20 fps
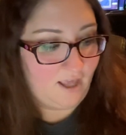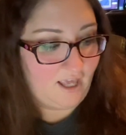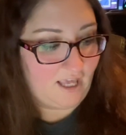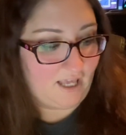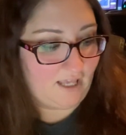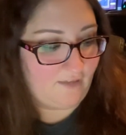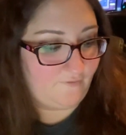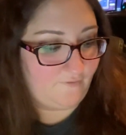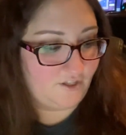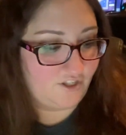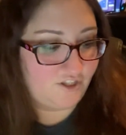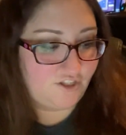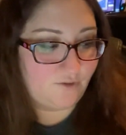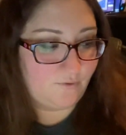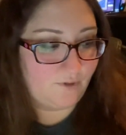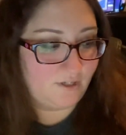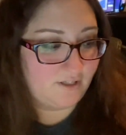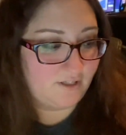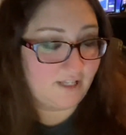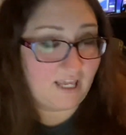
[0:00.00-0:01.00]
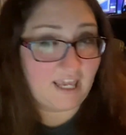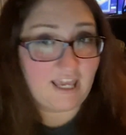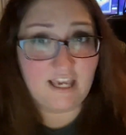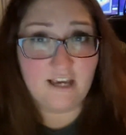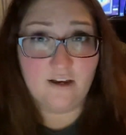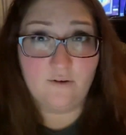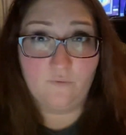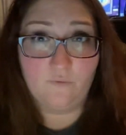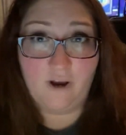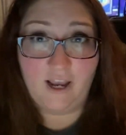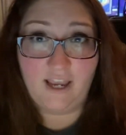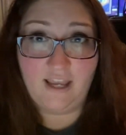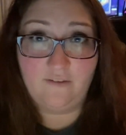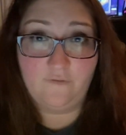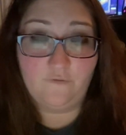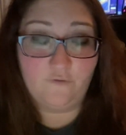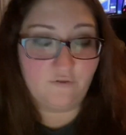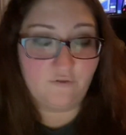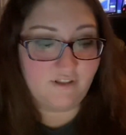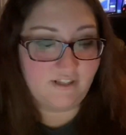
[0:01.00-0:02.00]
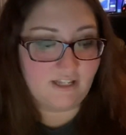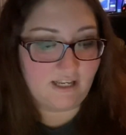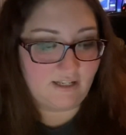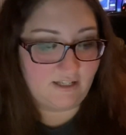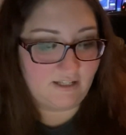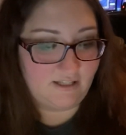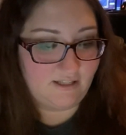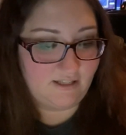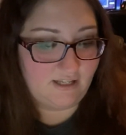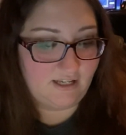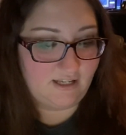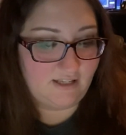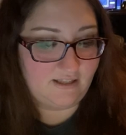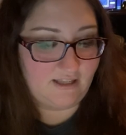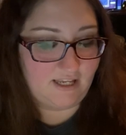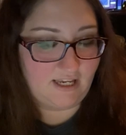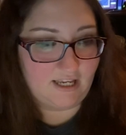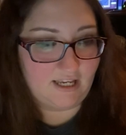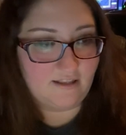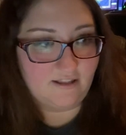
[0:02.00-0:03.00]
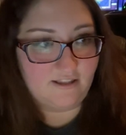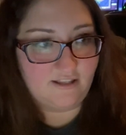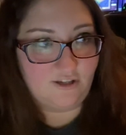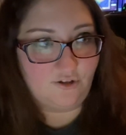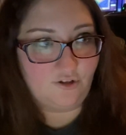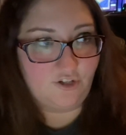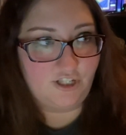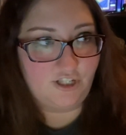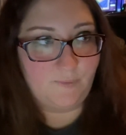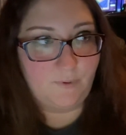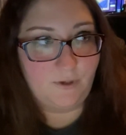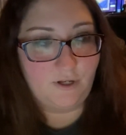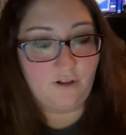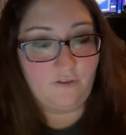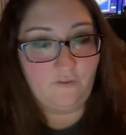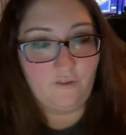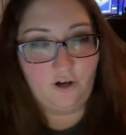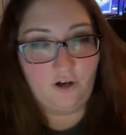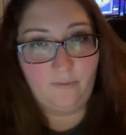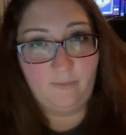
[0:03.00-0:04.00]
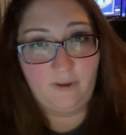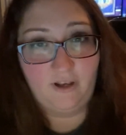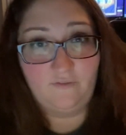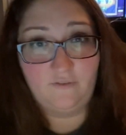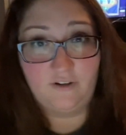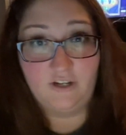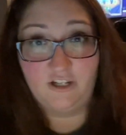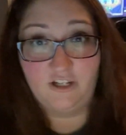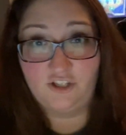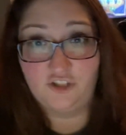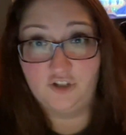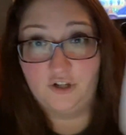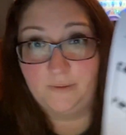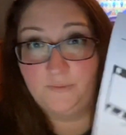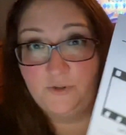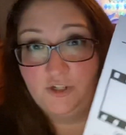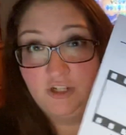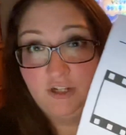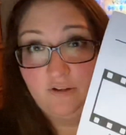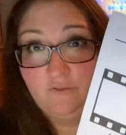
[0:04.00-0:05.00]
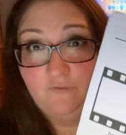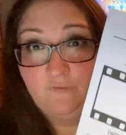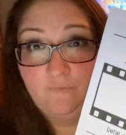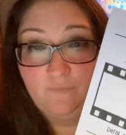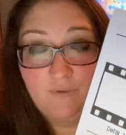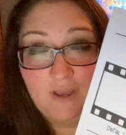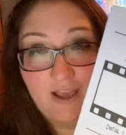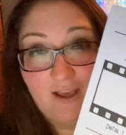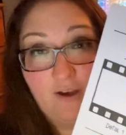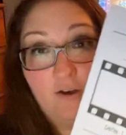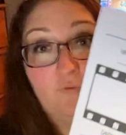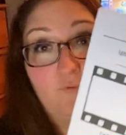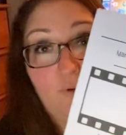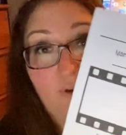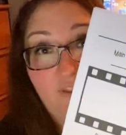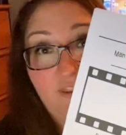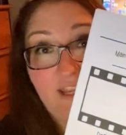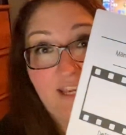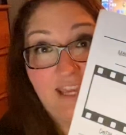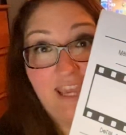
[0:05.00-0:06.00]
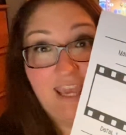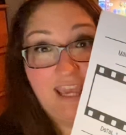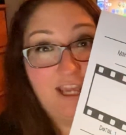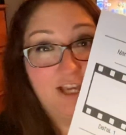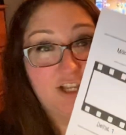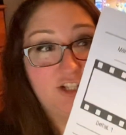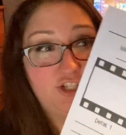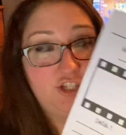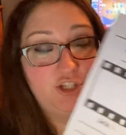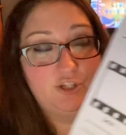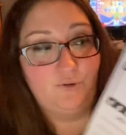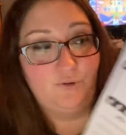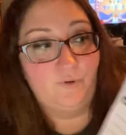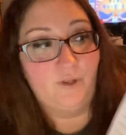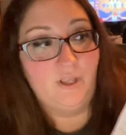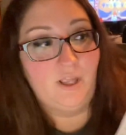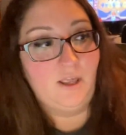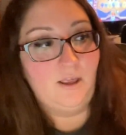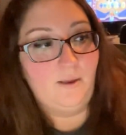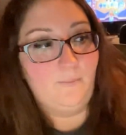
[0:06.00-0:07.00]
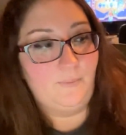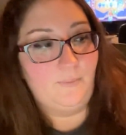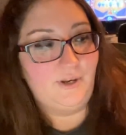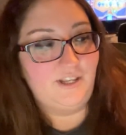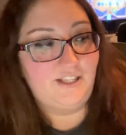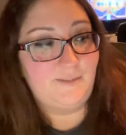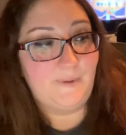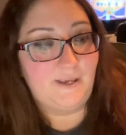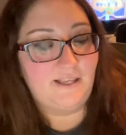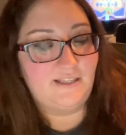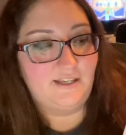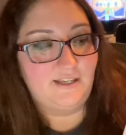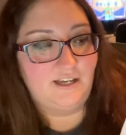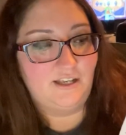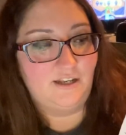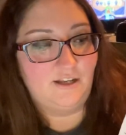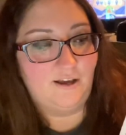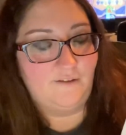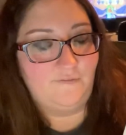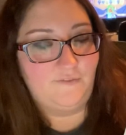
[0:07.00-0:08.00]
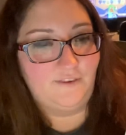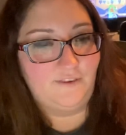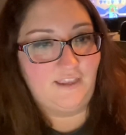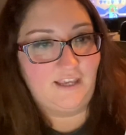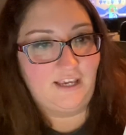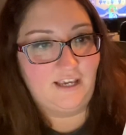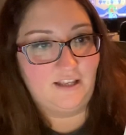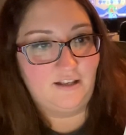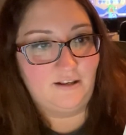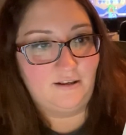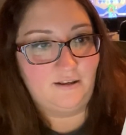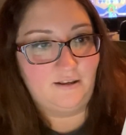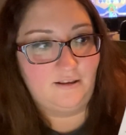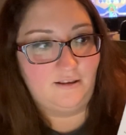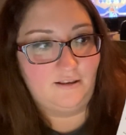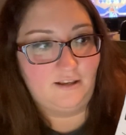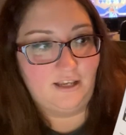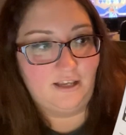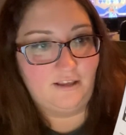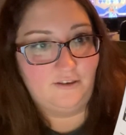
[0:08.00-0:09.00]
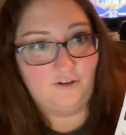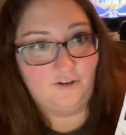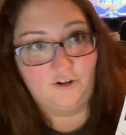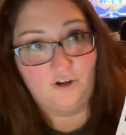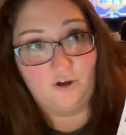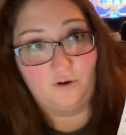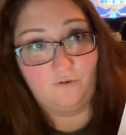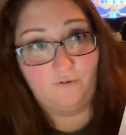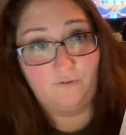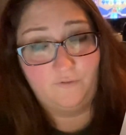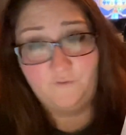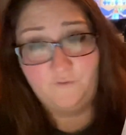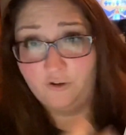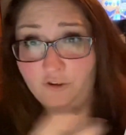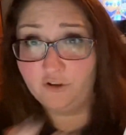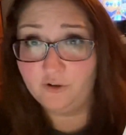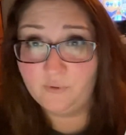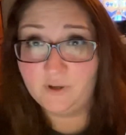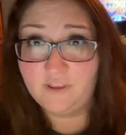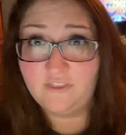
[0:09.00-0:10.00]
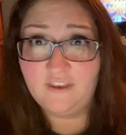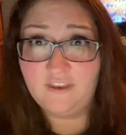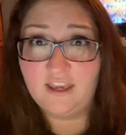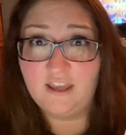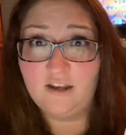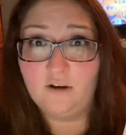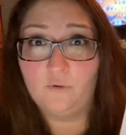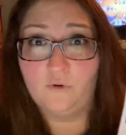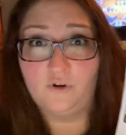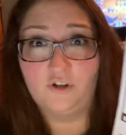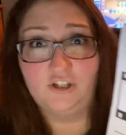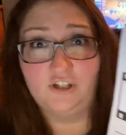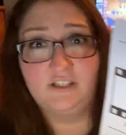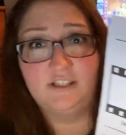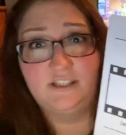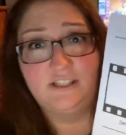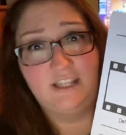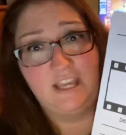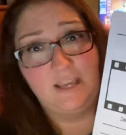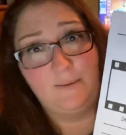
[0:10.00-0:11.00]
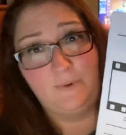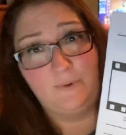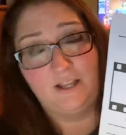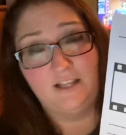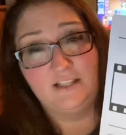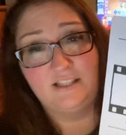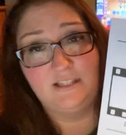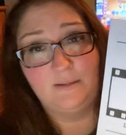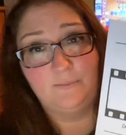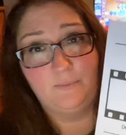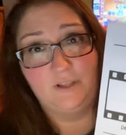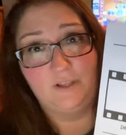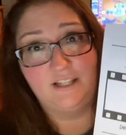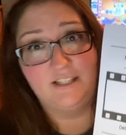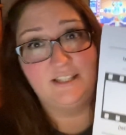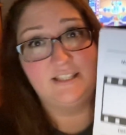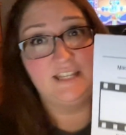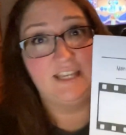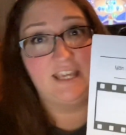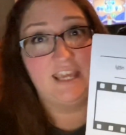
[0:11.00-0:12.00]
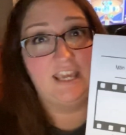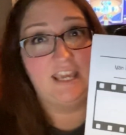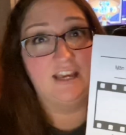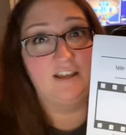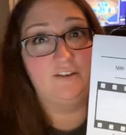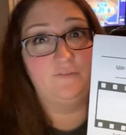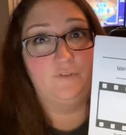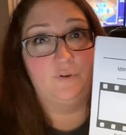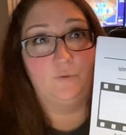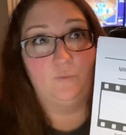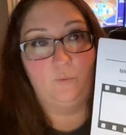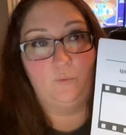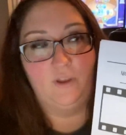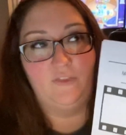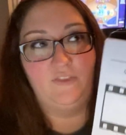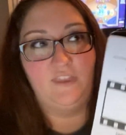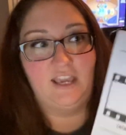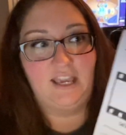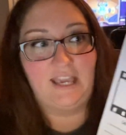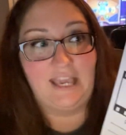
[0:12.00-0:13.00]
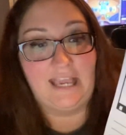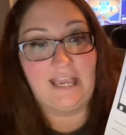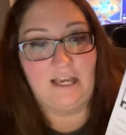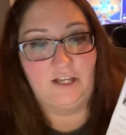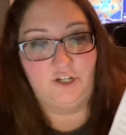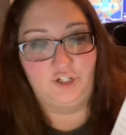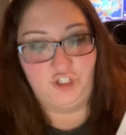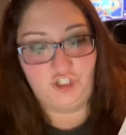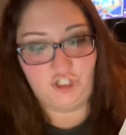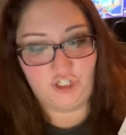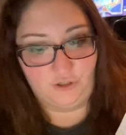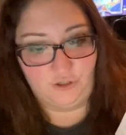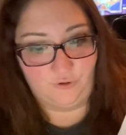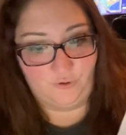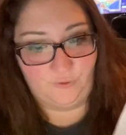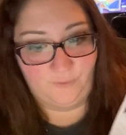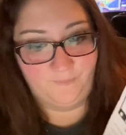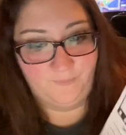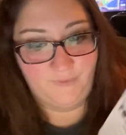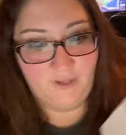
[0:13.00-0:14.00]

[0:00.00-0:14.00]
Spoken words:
If the students can't write full sentences, they can still just put a little bit of a description of what they can do, but it's basic enough that they can either go further with it or just keep it as simple as they can for what they can do.